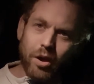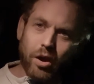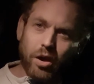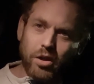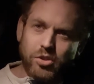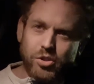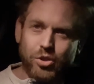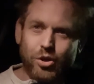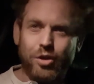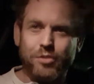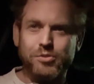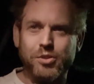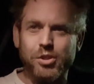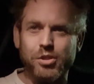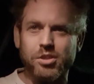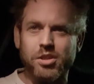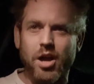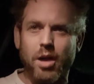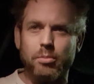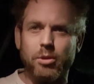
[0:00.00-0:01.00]
So I've
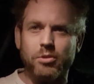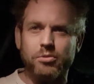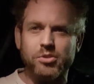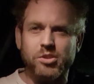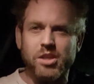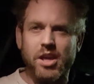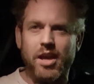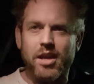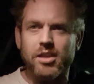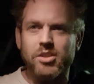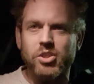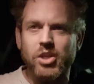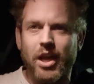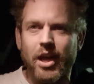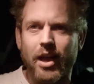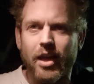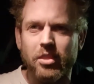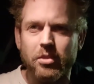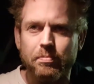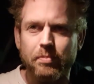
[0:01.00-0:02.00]
just come off stage
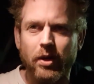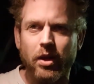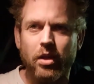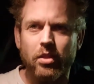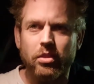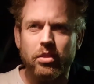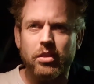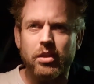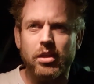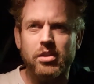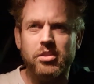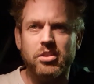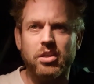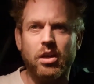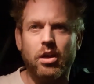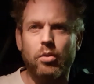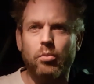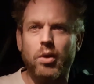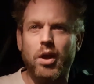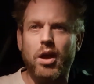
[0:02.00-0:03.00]
at the Barn
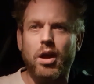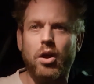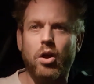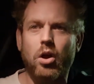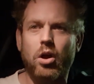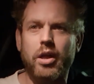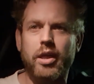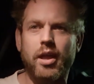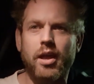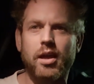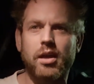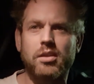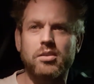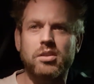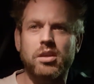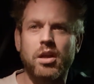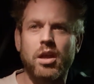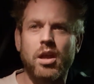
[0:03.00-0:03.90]
Theatre, where I had,